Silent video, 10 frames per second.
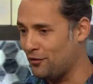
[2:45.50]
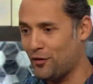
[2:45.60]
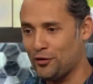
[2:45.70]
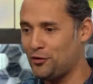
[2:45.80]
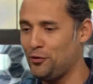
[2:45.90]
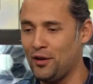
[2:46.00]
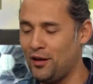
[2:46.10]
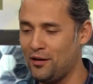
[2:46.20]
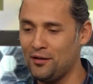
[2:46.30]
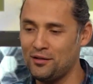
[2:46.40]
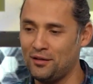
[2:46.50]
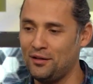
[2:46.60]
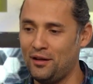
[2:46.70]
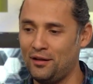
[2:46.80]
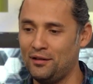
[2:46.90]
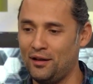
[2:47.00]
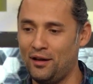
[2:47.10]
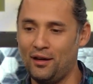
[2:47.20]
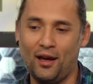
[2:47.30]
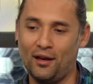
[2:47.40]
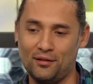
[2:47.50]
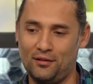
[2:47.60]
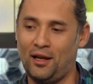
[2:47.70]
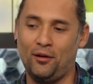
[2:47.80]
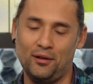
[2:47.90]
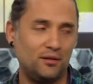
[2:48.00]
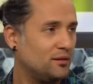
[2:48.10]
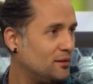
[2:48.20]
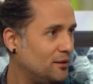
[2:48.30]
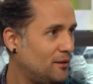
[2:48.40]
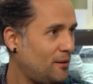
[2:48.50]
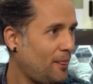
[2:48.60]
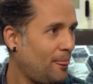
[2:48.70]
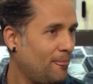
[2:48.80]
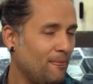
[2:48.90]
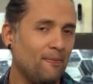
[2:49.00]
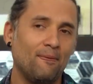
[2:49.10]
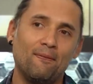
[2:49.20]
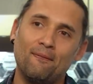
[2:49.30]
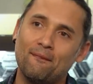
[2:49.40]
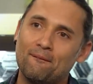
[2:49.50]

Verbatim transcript: the first two years, and and uh, yeah, now you had the passion. You had the